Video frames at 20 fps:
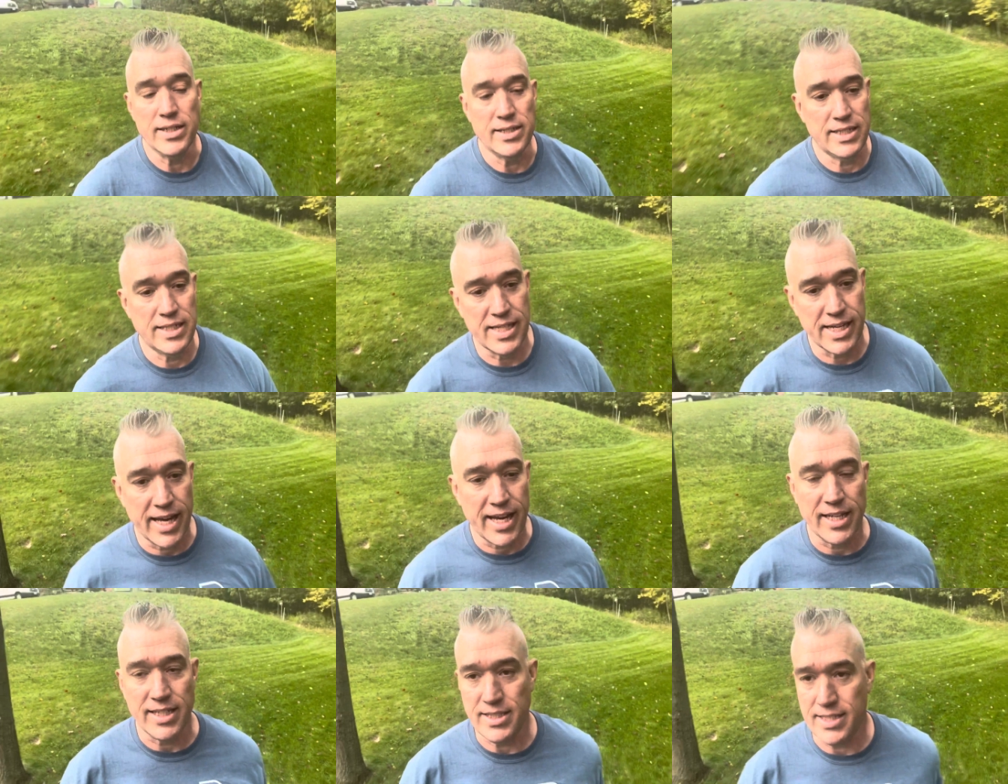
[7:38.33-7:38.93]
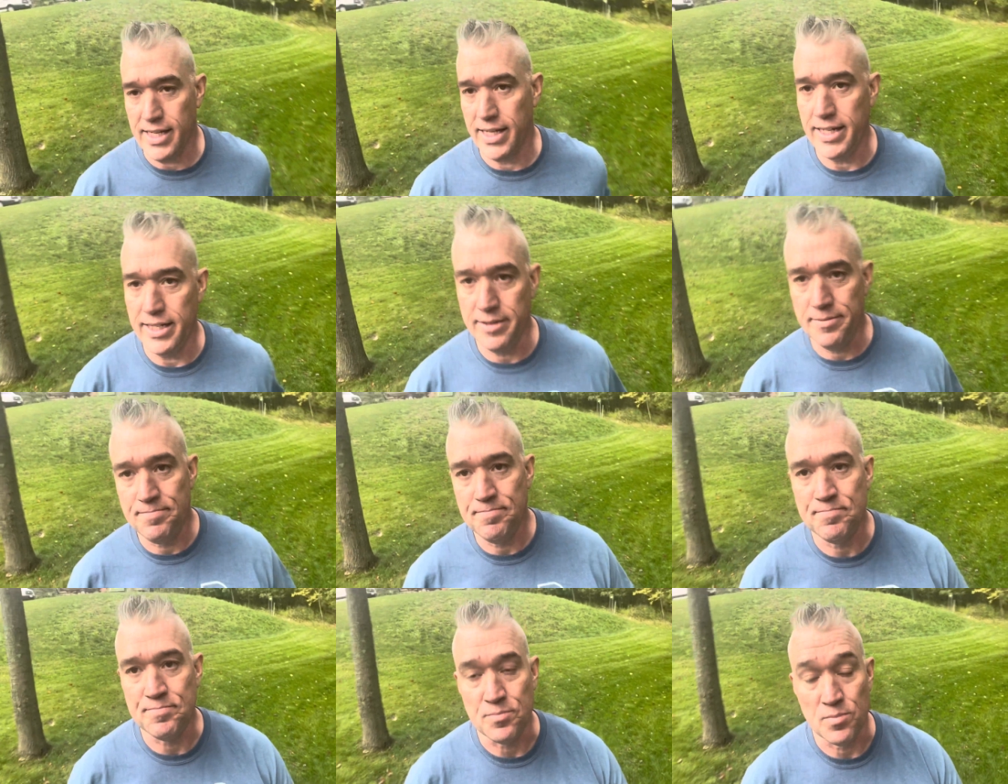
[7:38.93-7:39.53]
T18,
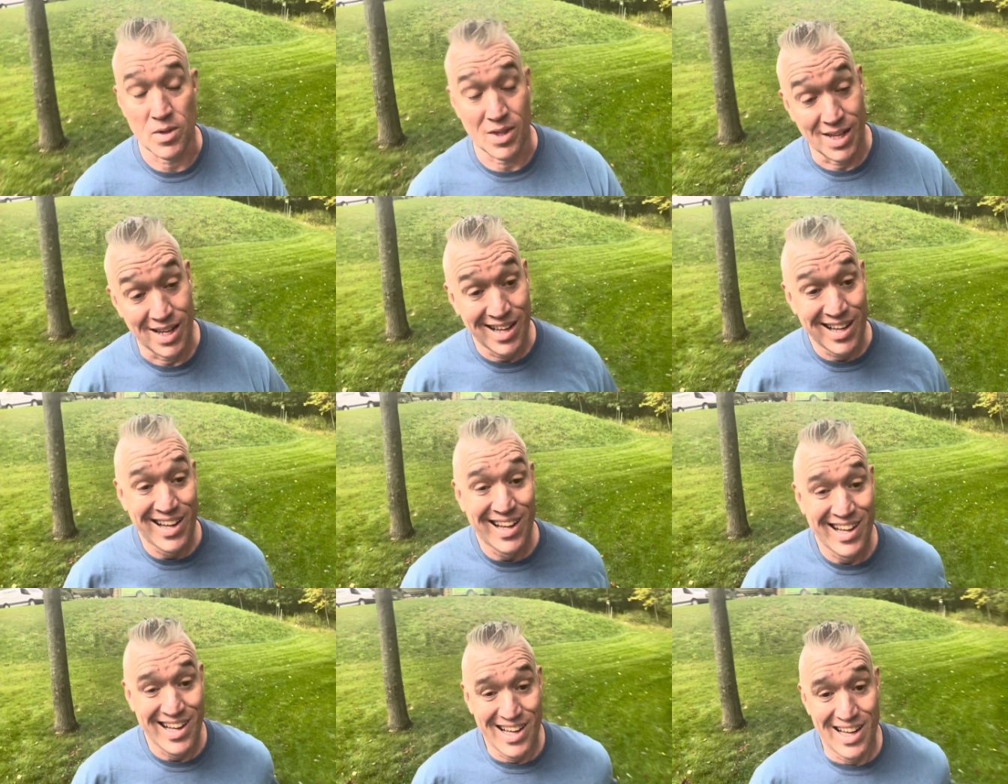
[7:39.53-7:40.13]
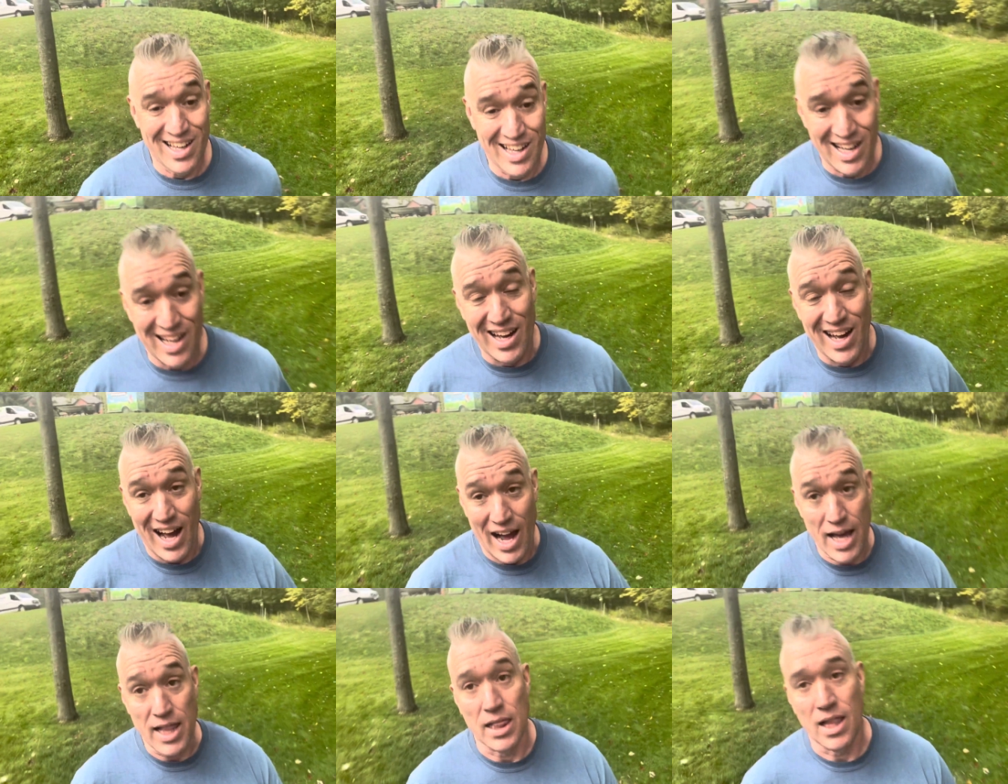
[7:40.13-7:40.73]

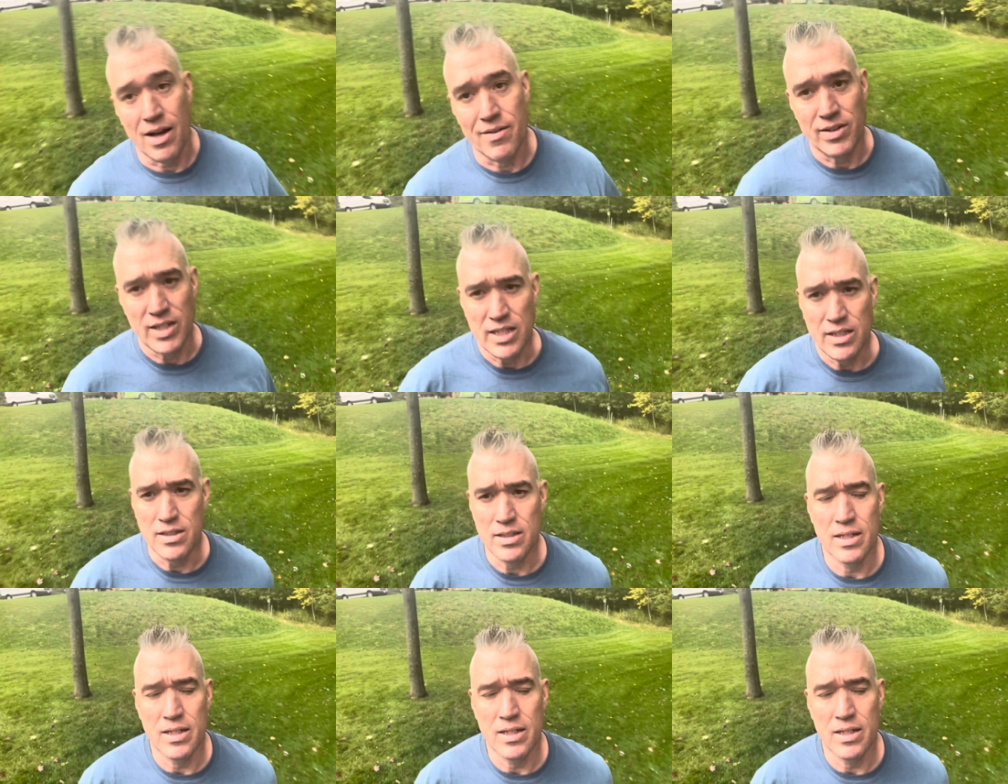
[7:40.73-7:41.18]
I love it.